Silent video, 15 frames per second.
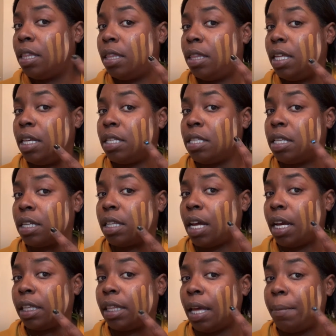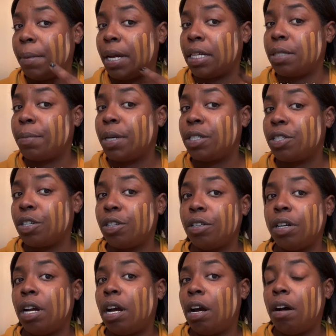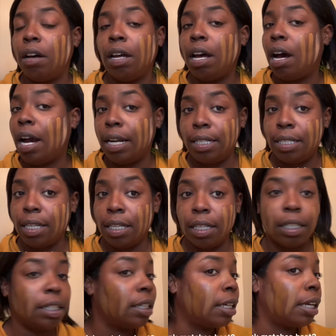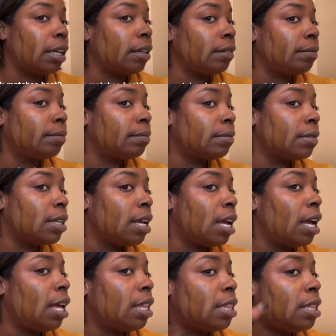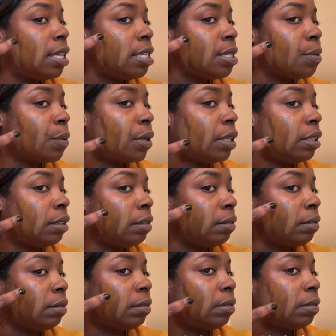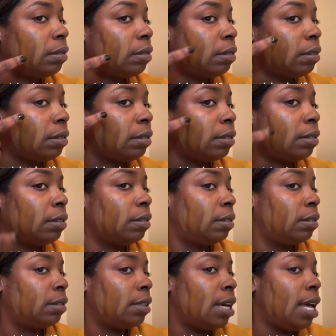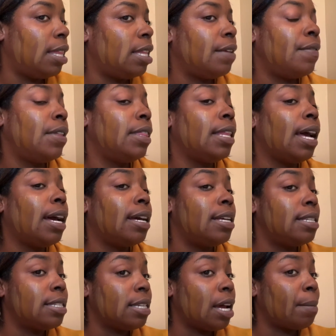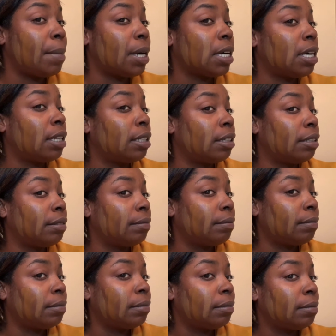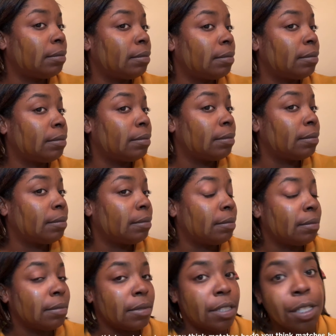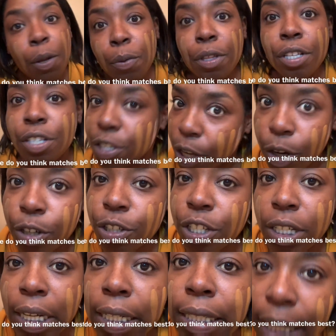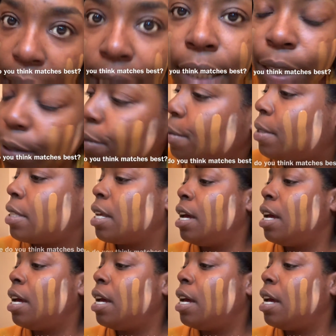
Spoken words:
these look like they match my shirt identically. This one, and even that is not my color. So the search continues.